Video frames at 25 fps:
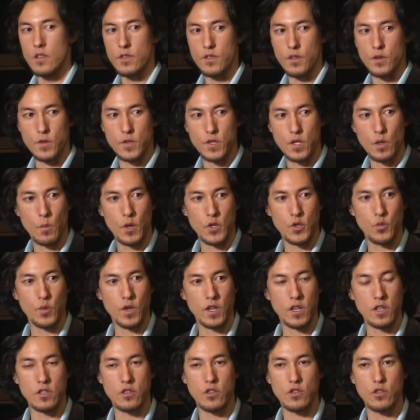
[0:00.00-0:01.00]
There's so much we
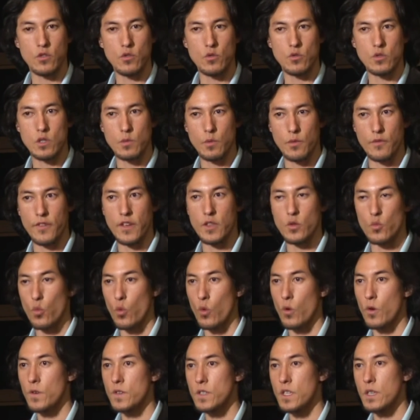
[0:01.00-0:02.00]
can do to prevent
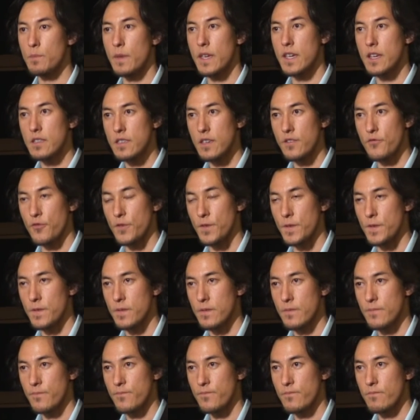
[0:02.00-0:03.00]
wars and make a difference.